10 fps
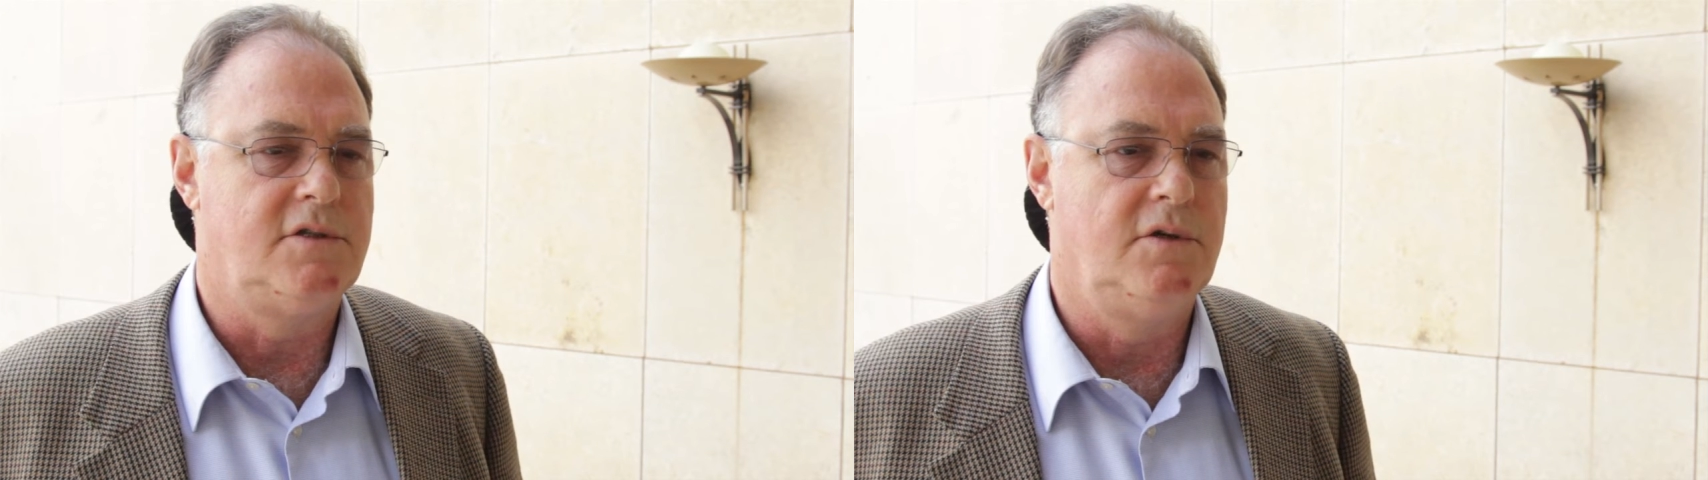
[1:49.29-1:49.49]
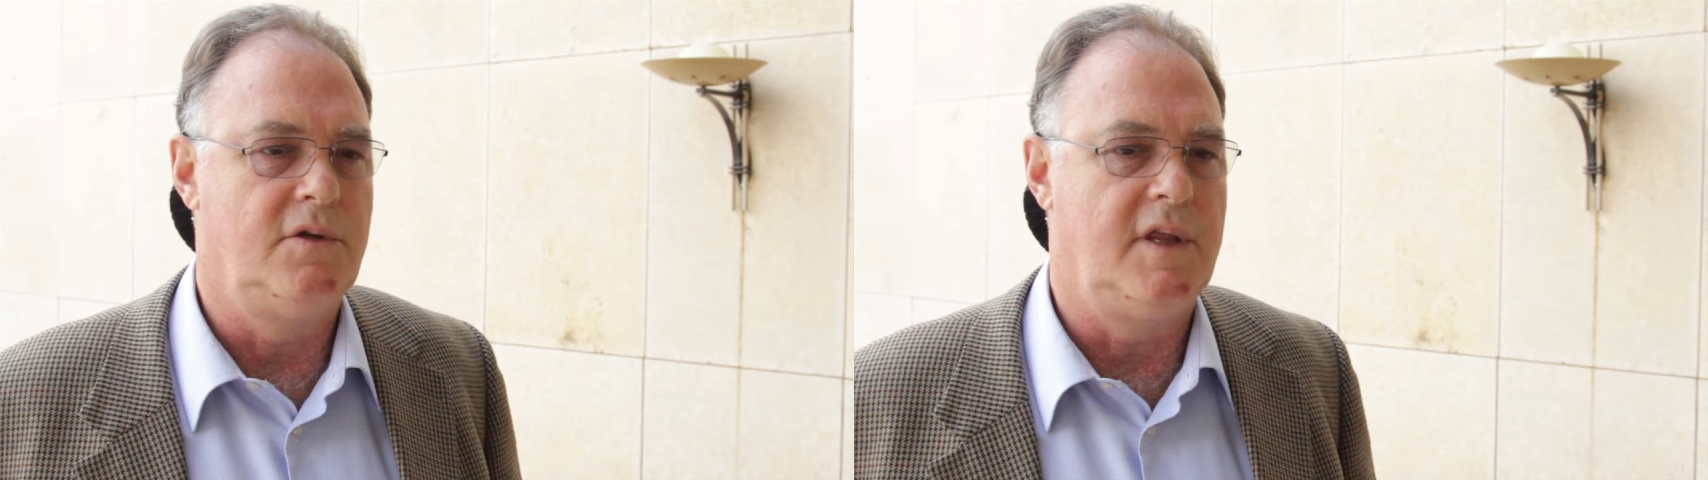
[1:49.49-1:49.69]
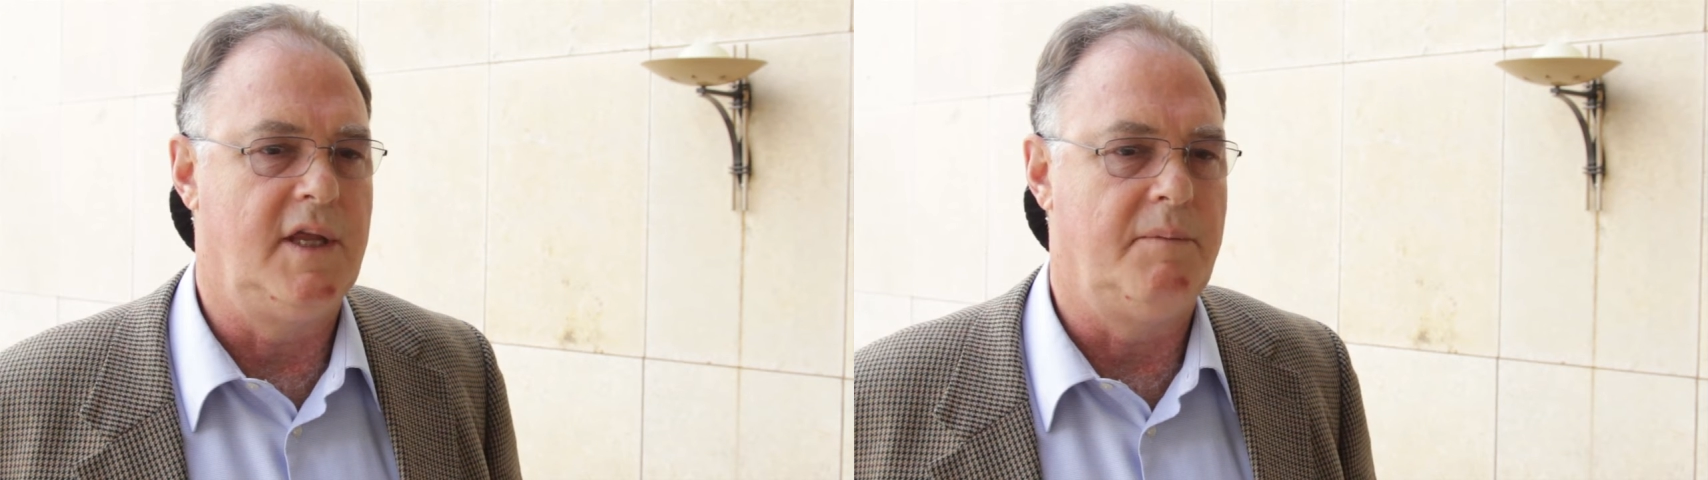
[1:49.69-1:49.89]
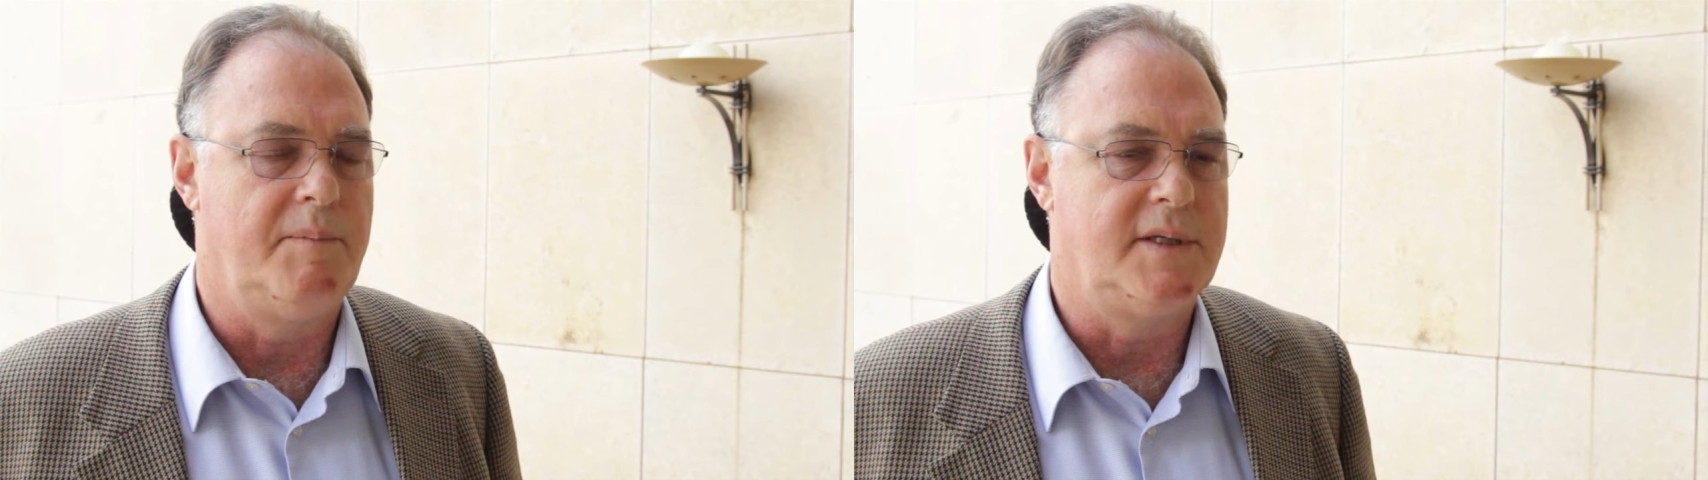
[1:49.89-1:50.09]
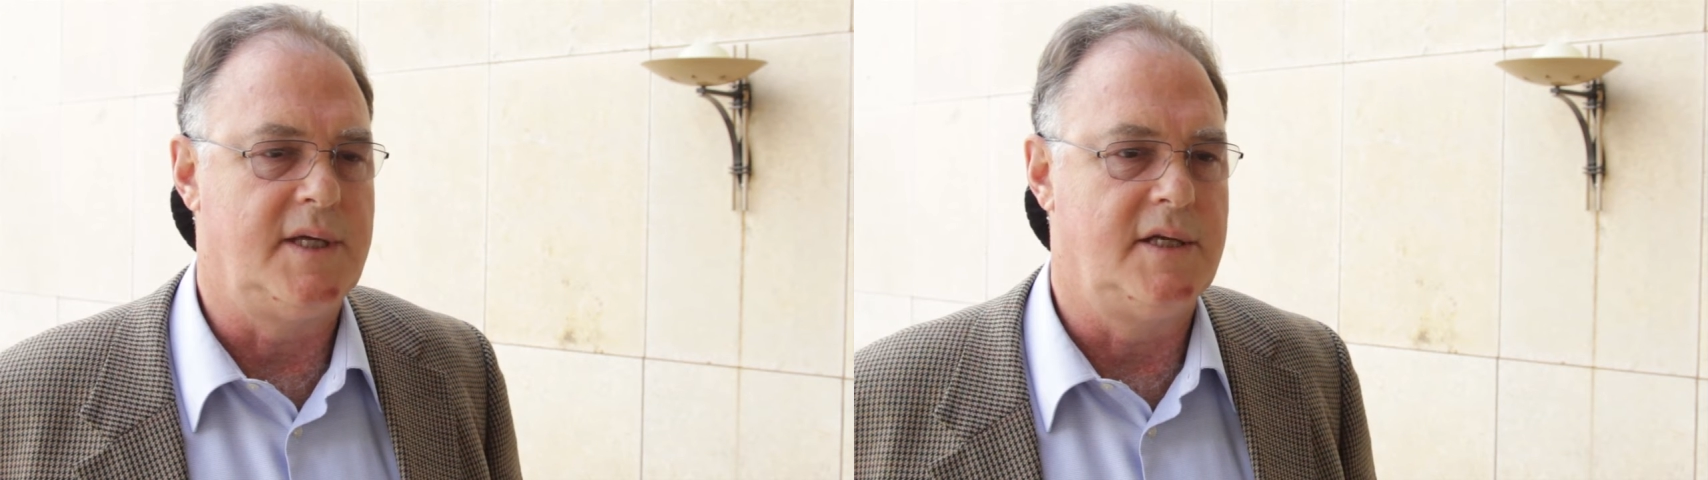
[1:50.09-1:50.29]
to the
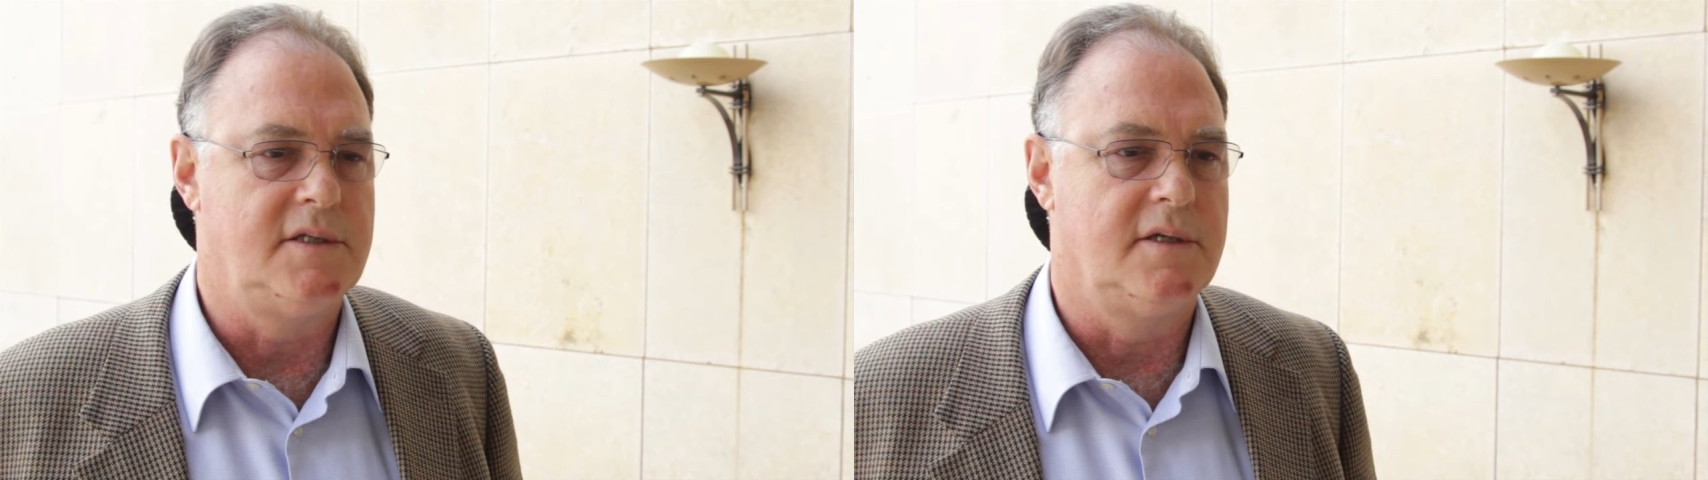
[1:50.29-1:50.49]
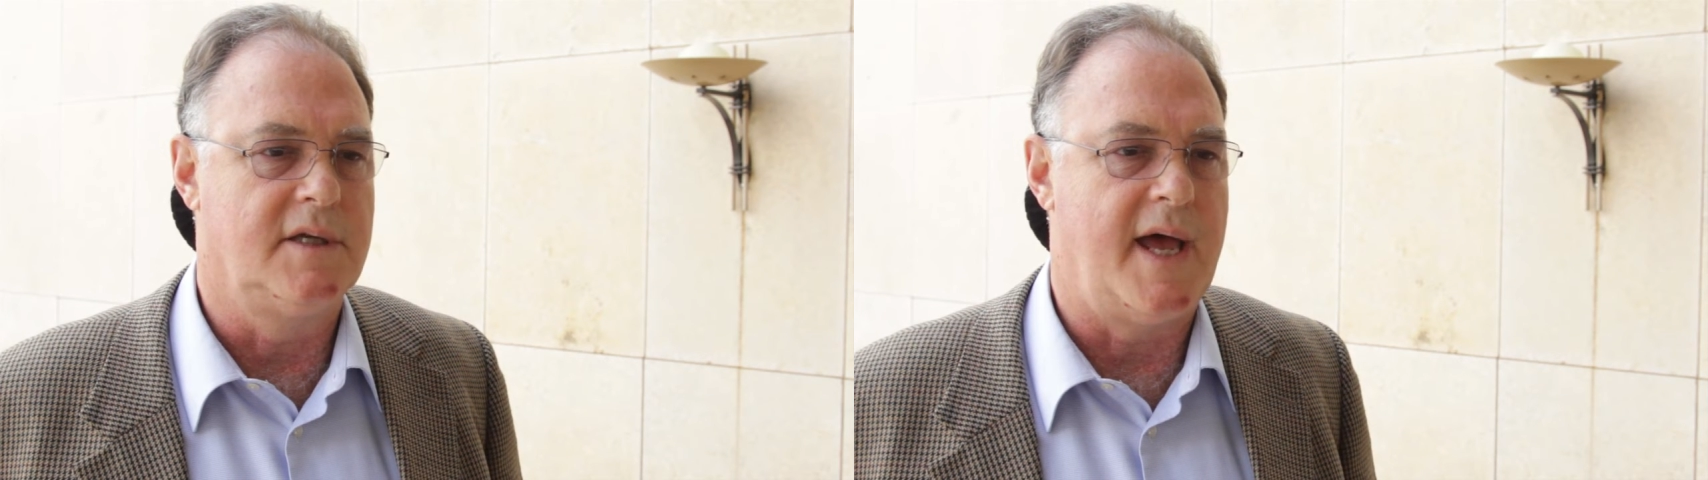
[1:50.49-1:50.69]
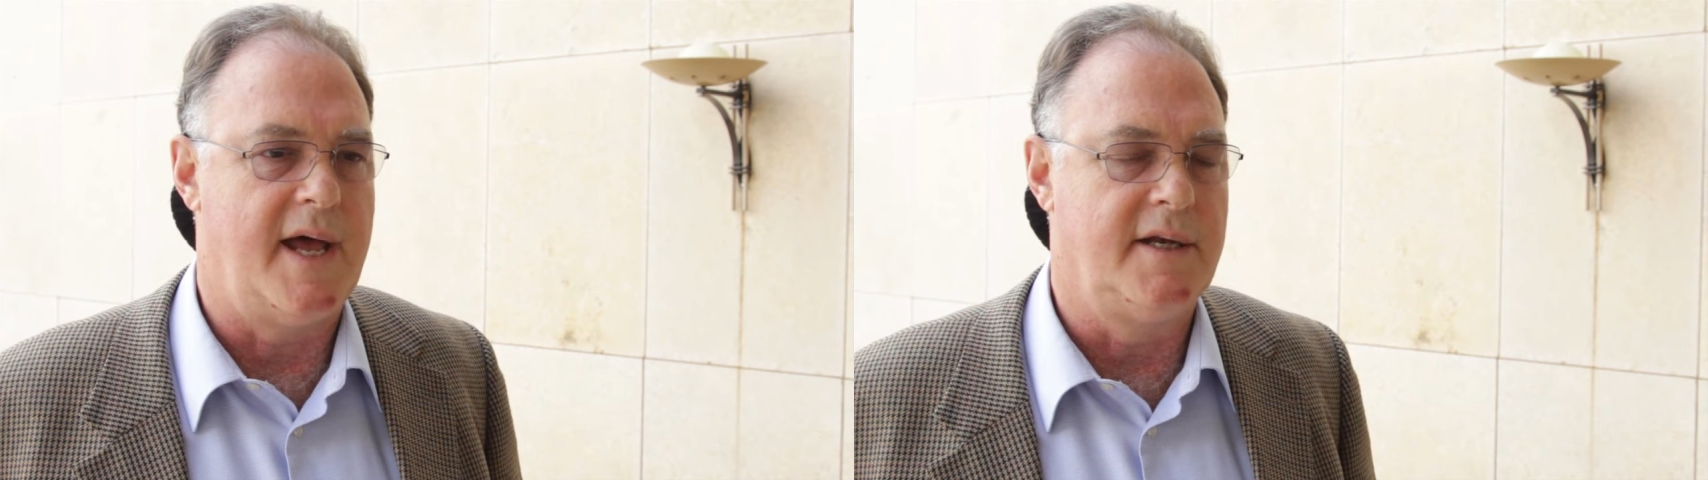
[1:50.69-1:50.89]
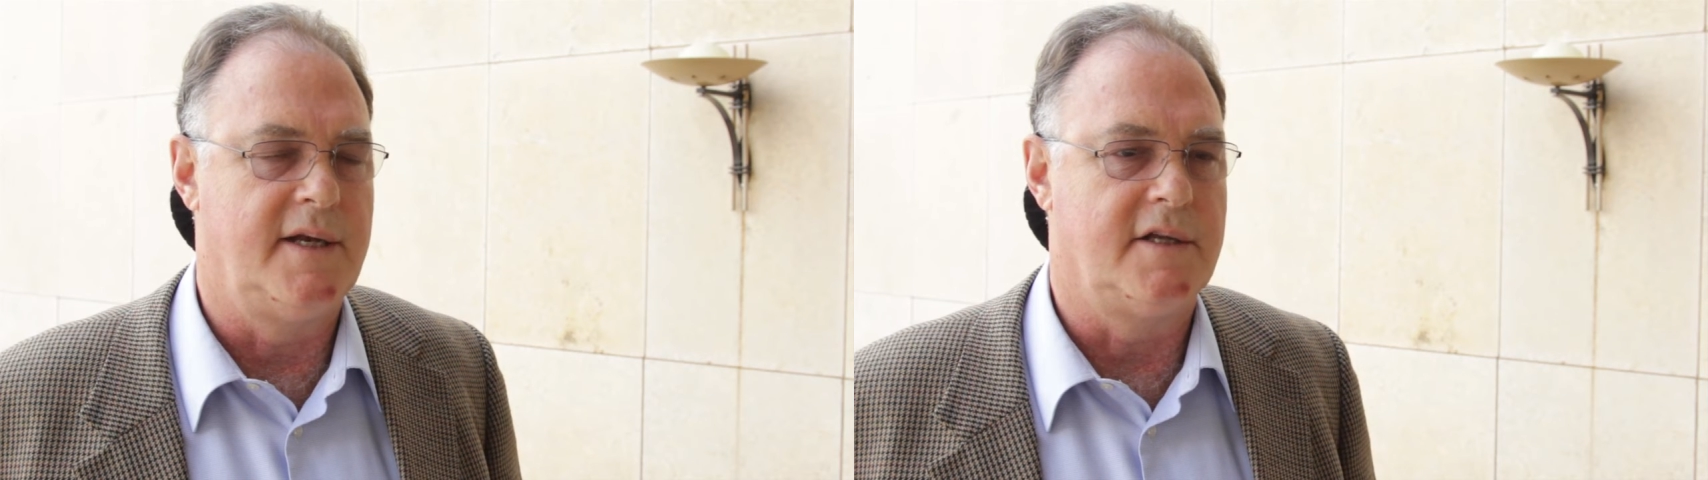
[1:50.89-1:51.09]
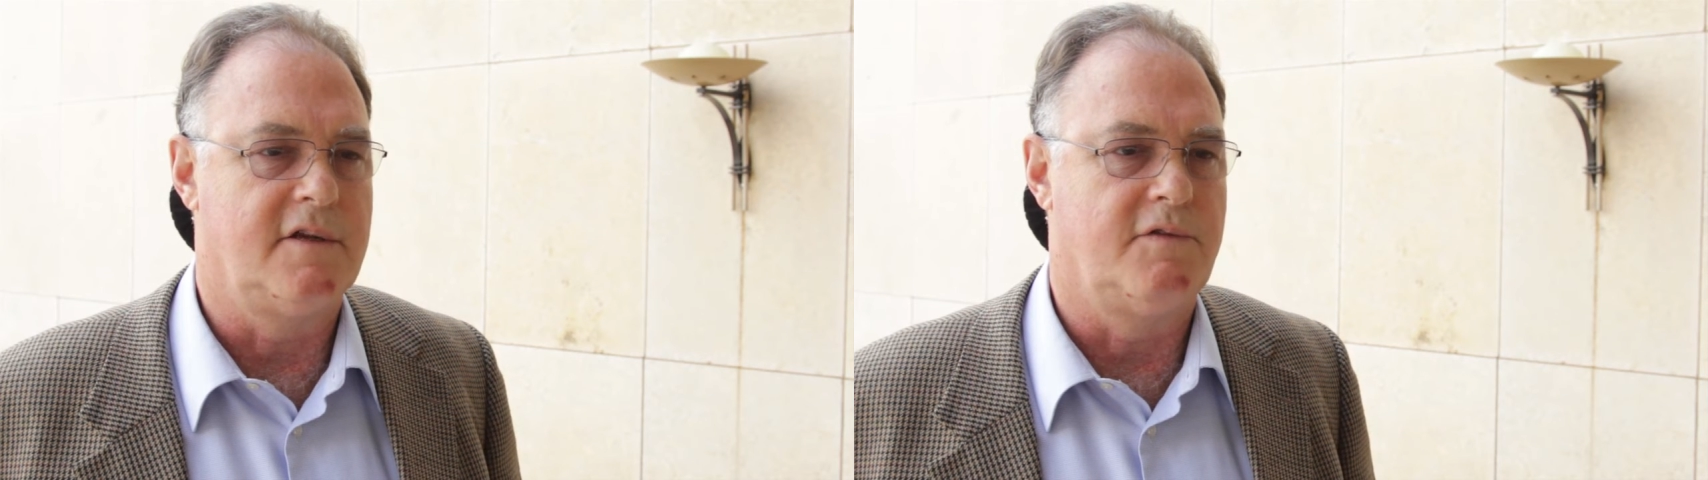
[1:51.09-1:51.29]
potential
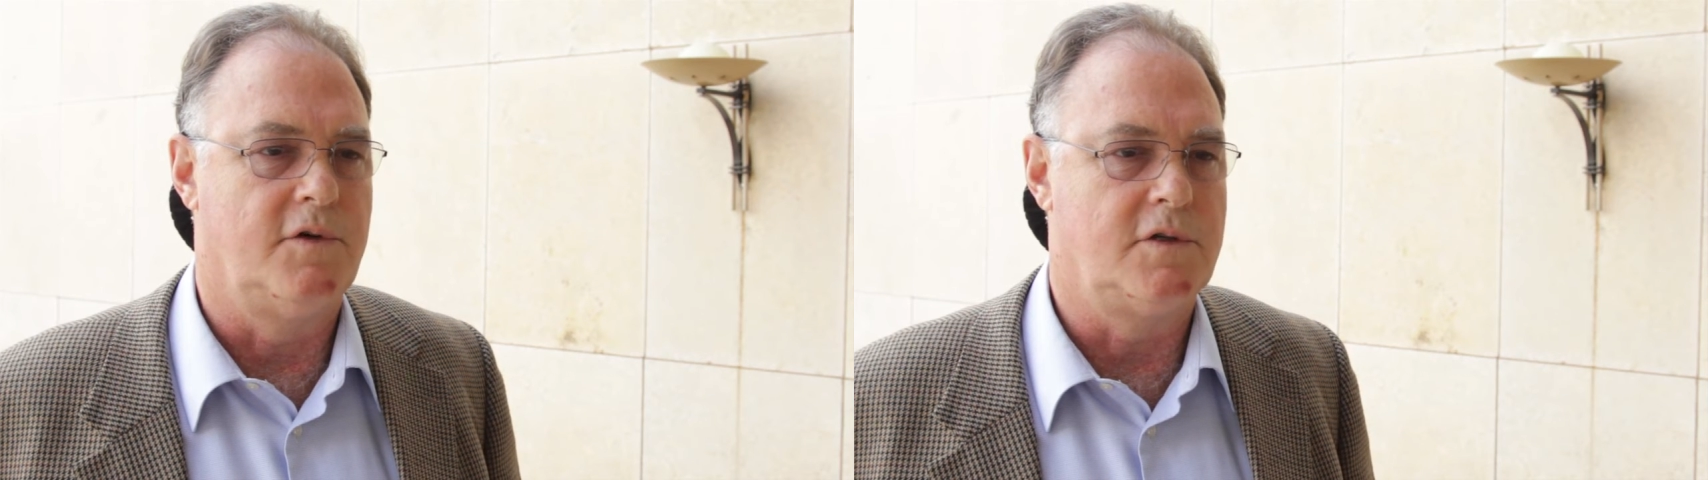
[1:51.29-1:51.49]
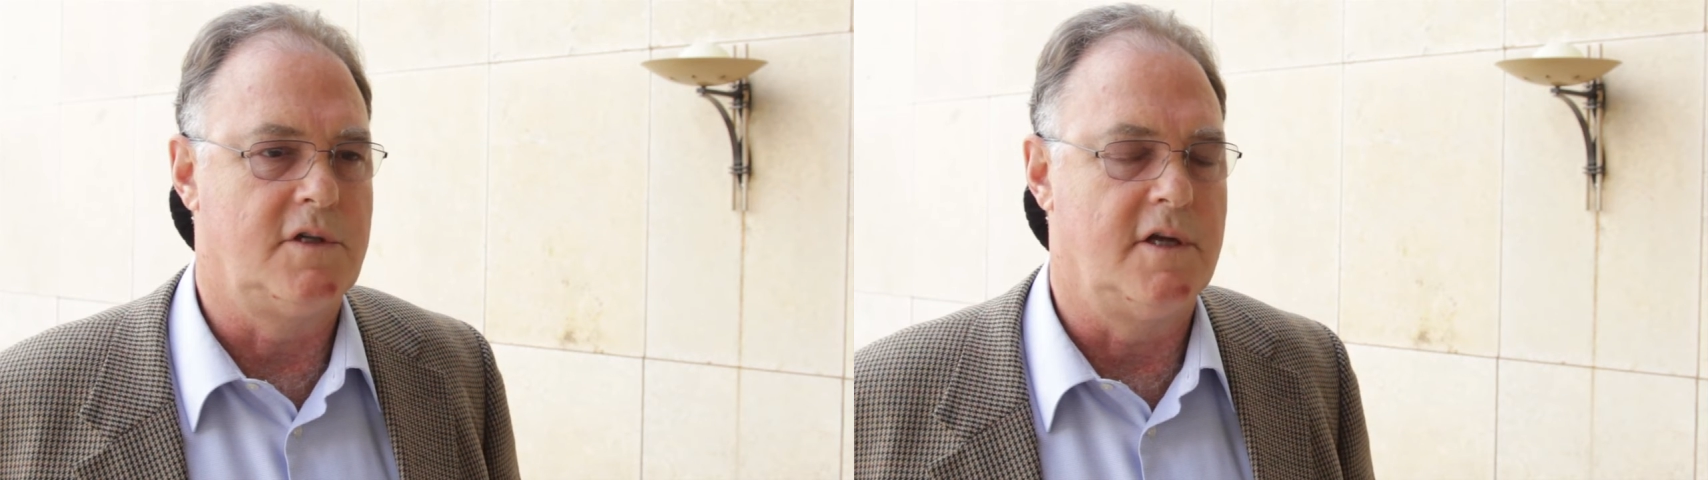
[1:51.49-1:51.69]
candidates for